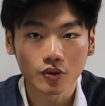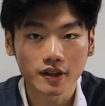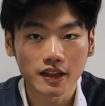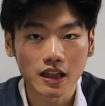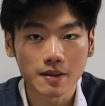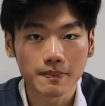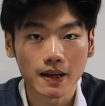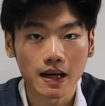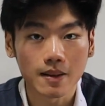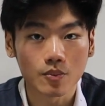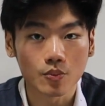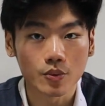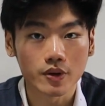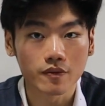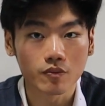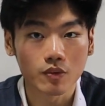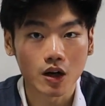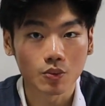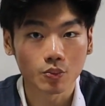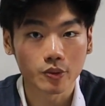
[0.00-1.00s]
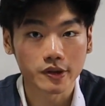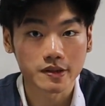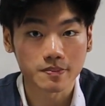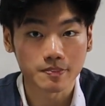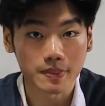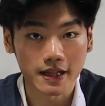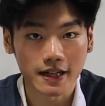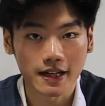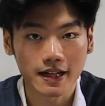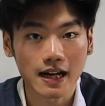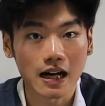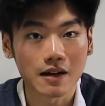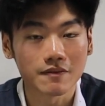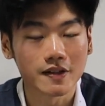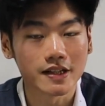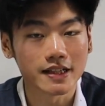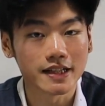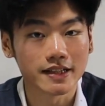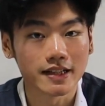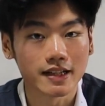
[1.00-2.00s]
to keep up with what was being
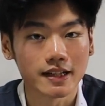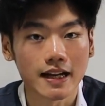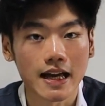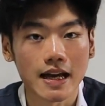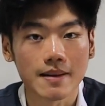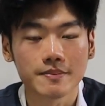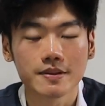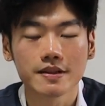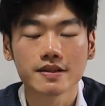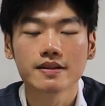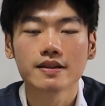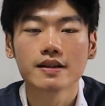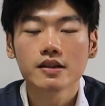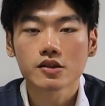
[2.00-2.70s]
covered in the labs.